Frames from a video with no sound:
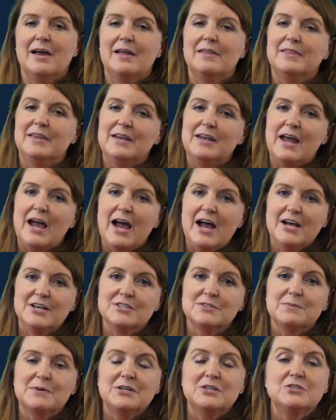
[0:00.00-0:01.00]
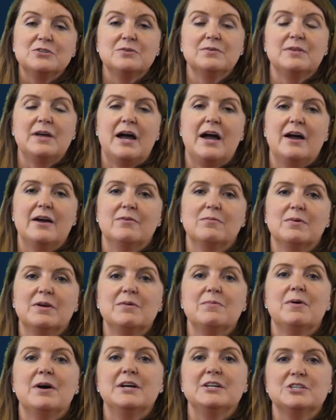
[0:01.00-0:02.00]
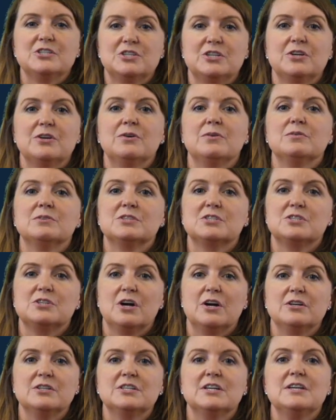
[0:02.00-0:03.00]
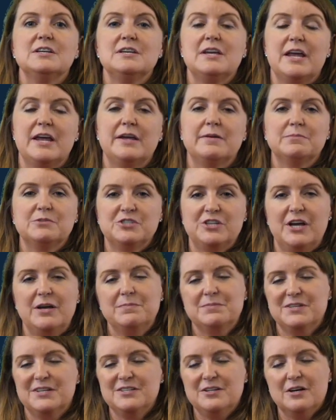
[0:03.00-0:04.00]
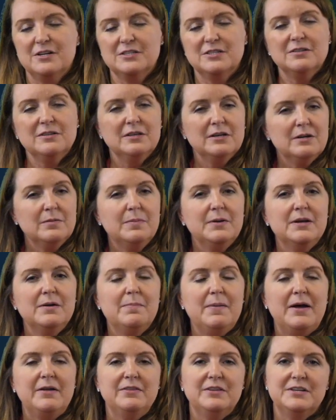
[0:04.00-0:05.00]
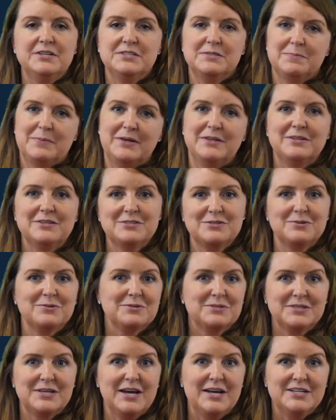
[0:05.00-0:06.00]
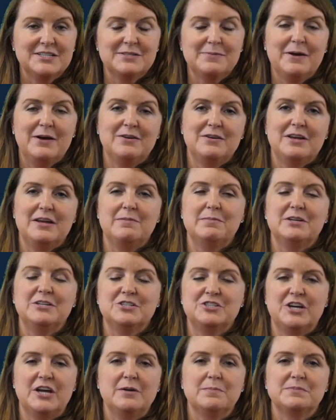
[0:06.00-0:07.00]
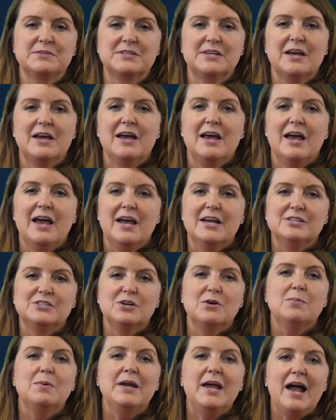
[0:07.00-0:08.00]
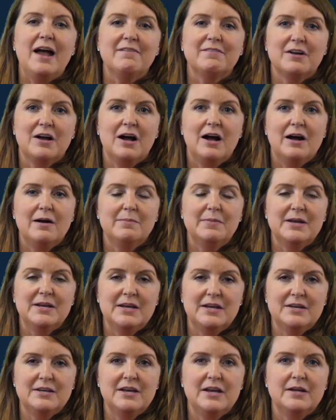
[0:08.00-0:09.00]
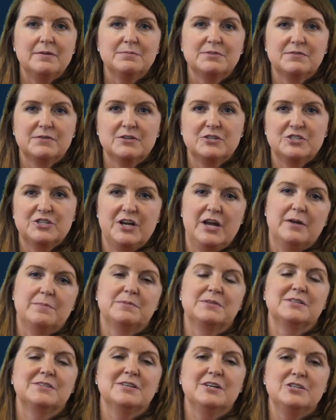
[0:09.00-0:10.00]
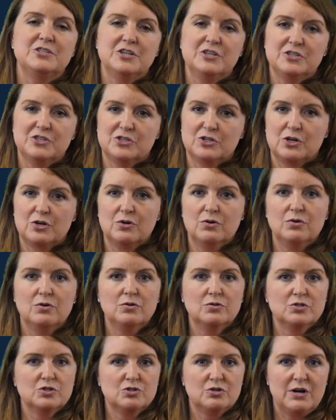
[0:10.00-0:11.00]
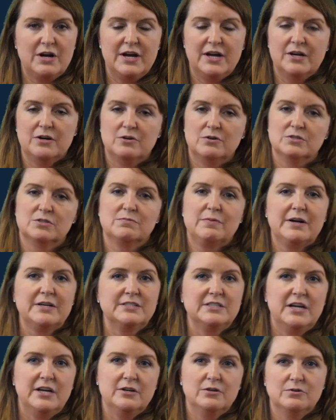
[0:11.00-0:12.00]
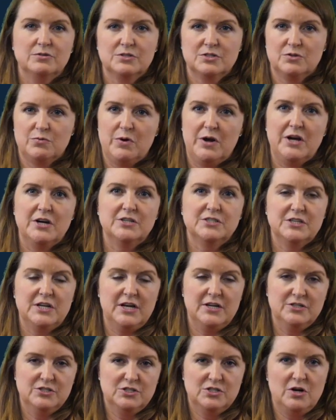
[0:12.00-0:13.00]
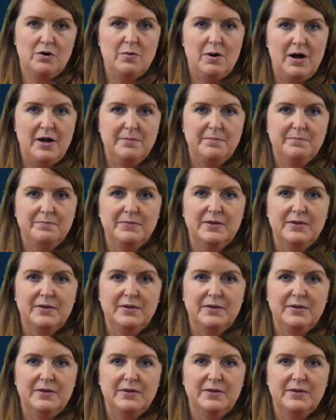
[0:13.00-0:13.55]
Then as we do that, we want to start to name shapes. I talked a little bit about this, but this whole slide is about naming shapes. And so we have common names for shapes, such as circles, triangles, rectangles, squares, and so on.